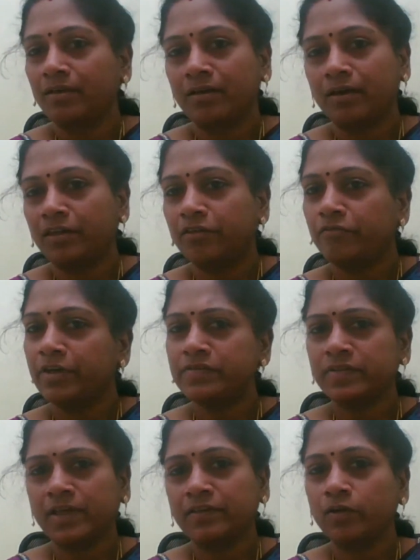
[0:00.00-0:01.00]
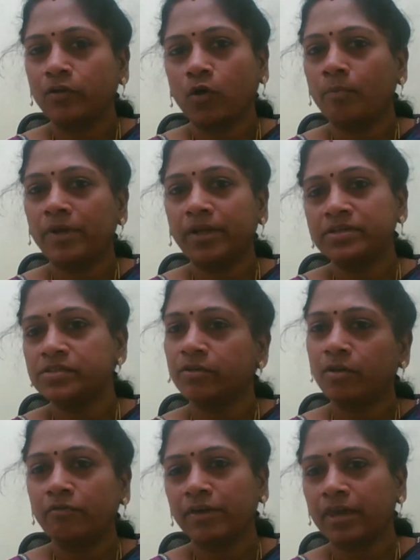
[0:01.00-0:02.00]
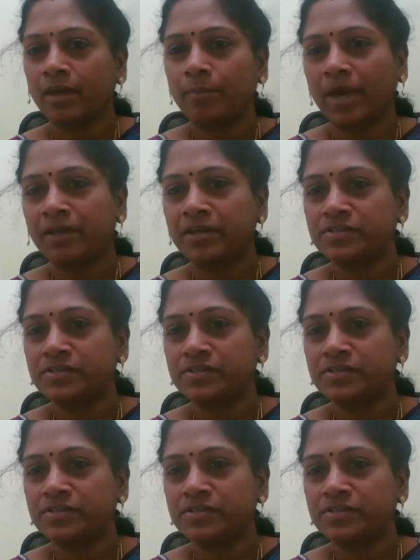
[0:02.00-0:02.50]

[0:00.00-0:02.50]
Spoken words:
Otherwise, other components and all we can manage.